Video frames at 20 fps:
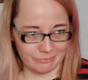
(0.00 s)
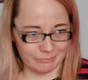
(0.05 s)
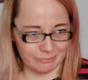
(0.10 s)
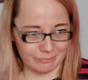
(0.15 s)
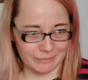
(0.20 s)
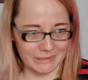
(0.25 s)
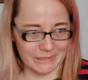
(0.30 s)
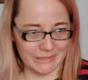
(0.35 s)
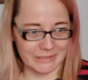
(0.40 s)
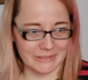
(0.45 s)

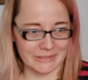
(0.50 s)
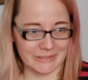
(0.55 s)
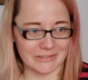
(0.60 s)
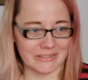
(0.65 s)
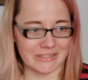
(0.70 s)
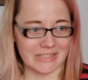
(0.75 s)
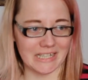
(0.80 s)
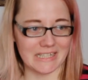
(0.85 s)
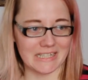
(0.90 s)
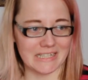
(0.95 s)

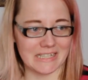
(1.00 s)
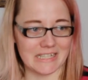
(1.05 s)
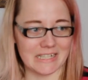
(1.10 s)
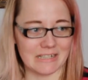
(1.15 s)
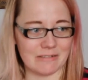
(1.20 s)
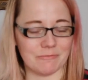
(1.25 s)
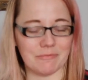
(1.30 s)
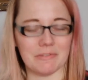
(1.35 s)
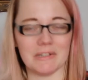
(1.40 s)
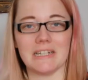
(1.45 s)
Because I
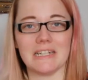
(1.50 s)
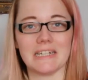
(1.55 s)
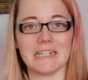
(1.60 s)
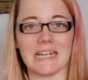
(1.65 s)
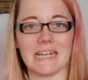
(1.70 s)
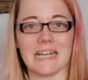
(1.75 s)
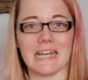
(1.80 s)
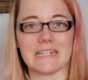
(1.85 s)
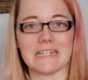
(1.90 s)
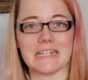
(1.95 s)
didn't feel like
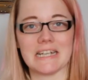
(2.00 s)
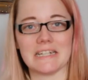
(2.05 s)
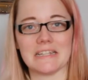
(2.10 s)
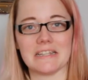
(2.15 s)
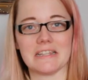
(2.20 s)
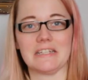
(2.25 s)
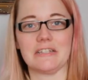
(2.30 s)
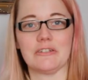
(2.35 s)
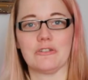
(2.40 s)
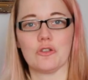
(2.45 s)
I had
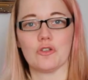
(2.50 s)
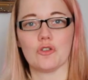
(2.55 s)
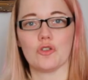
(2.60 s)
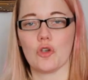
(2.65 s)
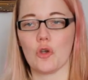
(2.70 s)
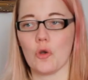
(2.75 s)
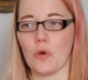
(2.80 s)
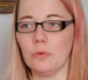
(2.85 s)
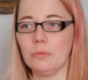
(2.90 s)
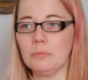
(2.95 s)
anything to
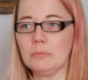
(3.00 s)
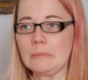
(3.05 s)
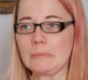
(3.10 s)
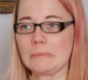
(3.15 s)
show.